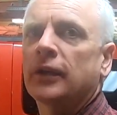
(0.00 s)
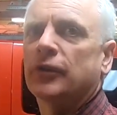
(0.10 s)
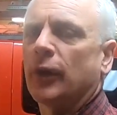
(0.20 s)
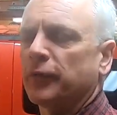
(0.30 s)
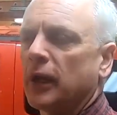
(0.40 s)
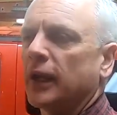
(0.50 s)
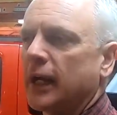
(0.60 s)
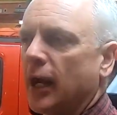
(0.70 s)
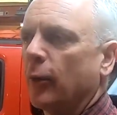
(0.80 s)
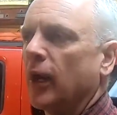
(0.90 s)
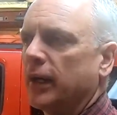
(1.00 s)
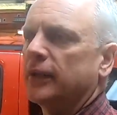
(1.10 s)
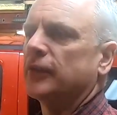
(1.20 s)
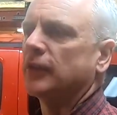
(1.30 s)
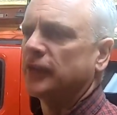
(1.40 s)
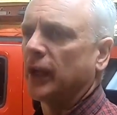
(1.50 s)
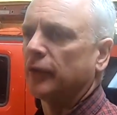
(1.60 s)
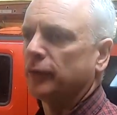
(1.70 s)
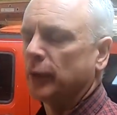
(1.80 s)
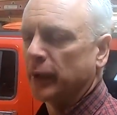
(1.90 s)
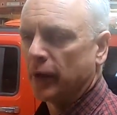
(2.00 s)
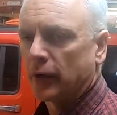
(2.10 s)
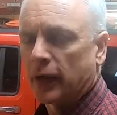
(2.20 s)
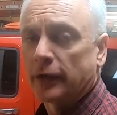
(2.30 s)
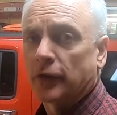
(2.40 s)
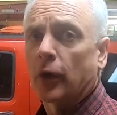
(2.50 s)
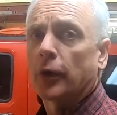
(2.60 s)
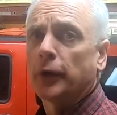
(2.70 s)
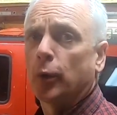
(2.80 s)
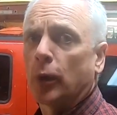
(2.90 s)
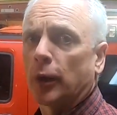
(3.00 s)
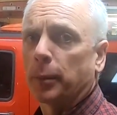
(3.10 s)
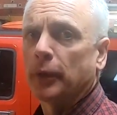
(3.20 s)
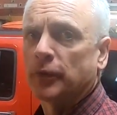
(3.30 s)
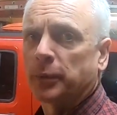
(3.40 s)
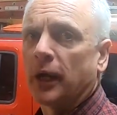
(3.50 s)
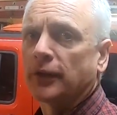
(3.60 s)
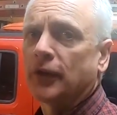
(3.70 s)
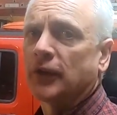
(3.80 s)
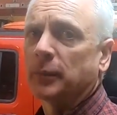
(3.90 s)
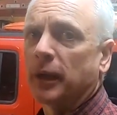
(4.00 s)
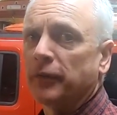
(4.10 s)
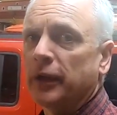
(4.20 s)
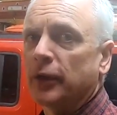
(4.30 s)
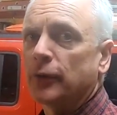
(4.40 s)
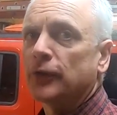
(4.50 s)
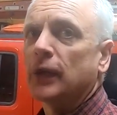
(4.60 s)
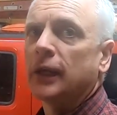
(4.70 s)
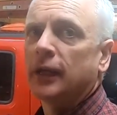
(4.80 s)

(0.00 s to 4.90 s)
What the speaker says: So I finally got wise. Instead of doing all kinds of audio work post-processing my videos,